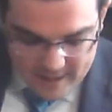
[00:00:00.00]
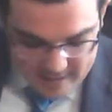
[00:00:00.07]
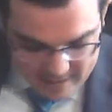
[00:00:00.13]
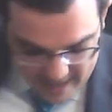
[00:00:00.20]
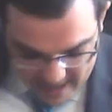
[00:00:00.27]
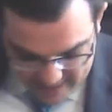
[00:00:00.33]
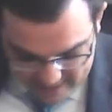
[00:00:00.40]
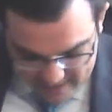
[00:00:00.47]

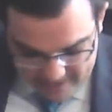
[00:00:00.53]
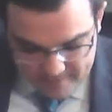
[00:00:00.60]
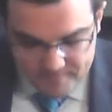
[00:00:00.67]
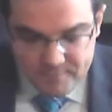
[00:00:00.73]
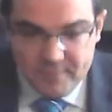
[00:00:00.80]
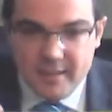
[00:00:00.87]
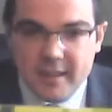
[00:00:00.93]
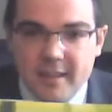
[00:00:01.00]
that
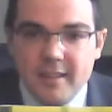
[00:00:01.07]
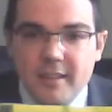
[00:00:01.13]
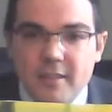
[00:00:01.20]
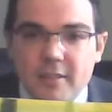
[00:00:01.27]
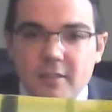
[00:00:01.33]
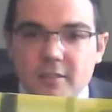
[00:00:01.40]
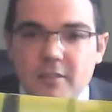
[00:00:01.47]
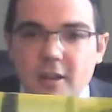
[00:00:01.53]

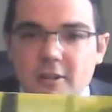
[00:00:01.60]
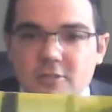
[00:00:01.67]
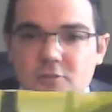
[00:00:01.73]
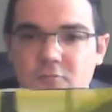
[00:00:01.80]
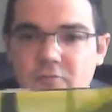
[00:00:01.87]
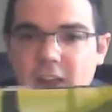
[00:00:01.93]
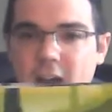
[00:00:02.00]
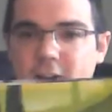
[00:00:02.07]
there's
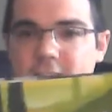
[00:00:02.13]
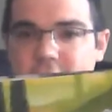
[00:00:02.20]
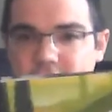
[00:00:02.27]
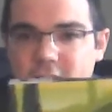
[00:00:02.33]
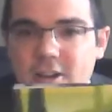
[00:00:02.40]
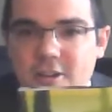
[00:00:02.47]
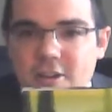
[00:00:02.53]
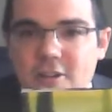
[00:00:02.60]
very
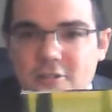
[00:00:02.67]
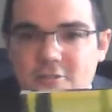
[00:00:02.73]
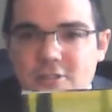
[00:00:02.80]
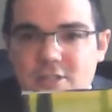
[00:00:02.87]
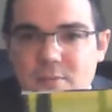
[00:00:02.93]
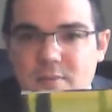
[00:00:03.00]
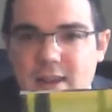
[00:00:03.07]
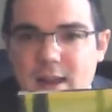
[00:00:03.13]
good news
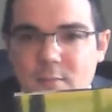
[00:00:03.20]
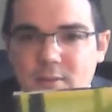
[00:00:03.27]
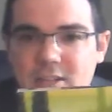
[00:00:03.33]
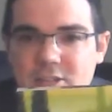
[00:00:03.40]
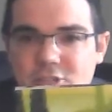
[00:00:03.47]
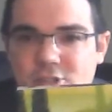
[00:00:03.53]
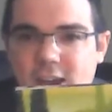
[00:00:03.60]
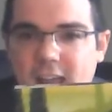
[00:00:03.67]
to be able
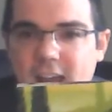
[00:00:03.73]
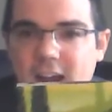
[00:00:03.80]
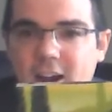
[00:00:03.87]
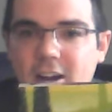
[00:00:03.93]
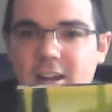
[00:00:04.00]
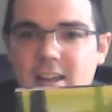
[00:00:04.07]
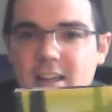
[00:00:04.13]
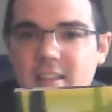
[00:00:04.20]
to share.